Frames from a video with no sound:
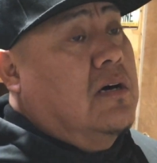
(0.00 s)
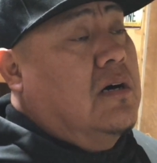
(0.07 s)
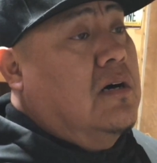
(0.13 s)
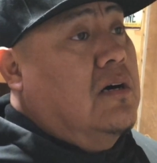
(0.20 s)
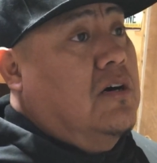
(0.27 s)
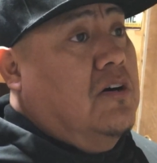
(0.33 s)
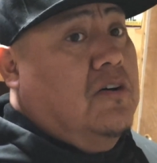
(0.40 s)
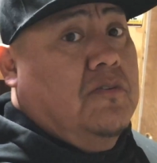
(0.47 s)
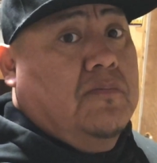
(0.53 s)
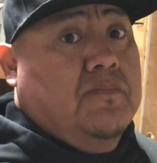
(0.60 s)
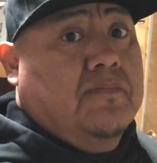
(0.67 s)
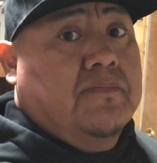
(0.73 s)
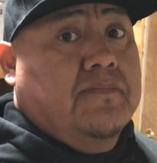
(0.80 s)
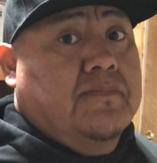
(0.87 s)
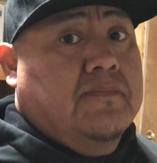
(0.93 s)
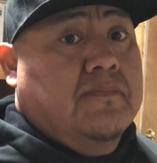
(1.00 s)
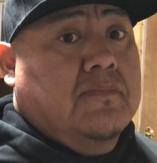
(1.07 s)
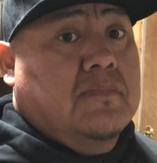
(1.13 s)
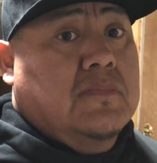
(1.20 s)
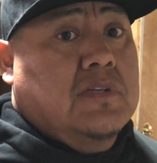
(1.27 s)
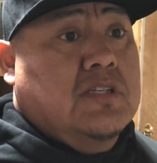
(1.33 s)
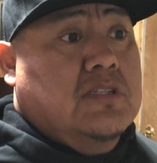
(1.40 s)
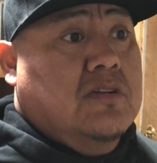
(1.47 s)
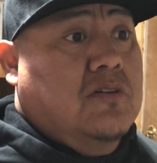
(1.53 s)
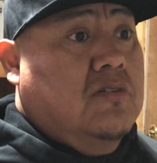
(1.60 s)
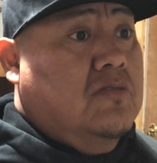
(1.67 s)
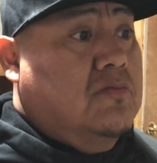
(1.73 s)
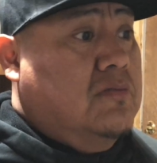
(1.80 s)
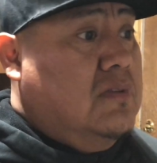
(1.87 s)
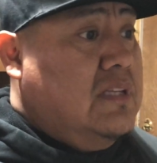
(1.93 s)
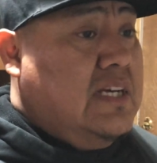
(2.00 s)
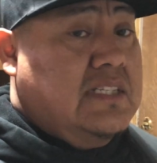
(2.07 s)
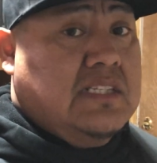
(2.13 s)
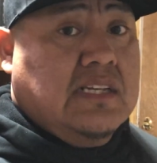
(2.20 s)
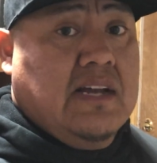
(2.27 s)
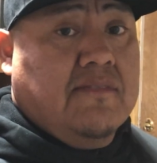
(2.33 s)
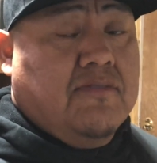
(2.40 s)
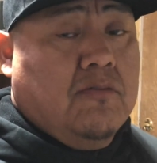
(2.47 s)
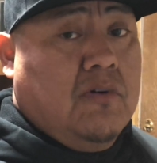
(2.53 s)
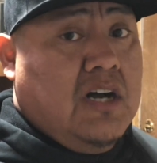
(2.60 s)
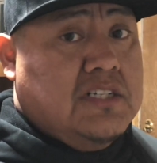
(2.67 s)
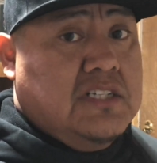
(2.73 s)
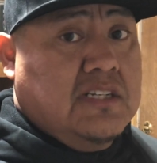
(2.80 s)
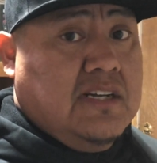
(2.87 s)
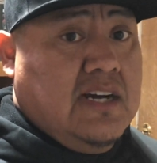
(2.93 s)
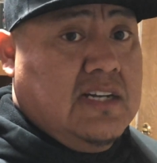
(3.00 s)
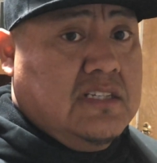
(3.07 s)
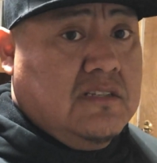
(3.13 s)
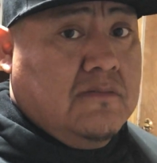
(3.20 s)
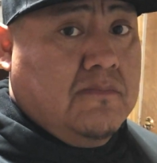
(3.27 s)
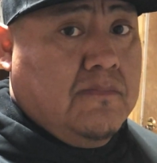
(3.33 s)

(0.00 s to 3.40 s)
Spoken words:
So thanks again for watching, guys.